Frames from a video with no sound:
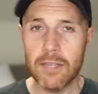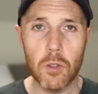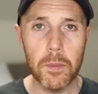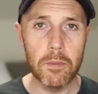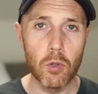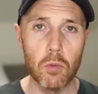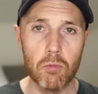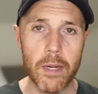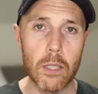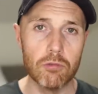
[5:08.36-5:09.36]
gives you a bit
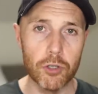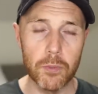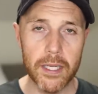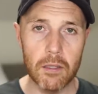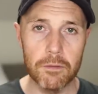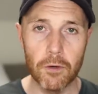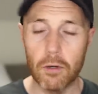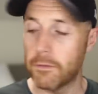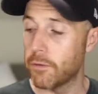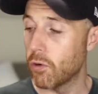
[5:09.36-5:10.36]
more wriggle room in the
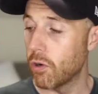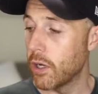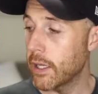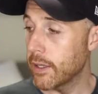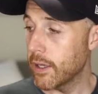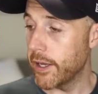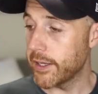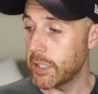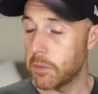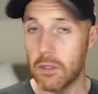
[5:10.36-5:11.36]
foot for
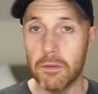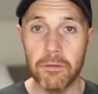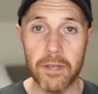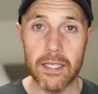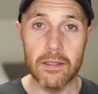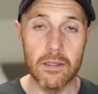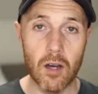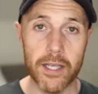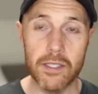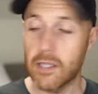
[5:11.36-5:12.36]
uh, keeping your feet
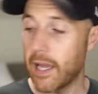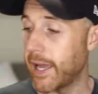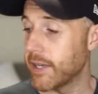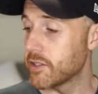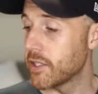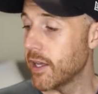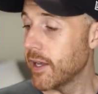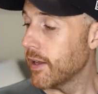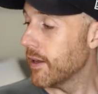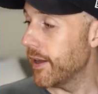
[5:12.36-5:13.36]
nice and
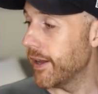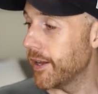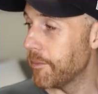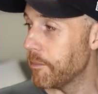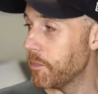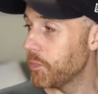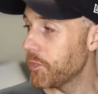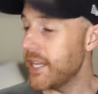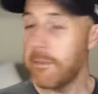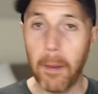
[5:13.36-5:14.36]

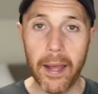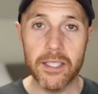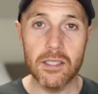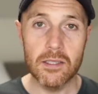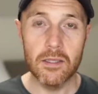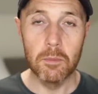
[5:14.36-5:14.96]
um, in place,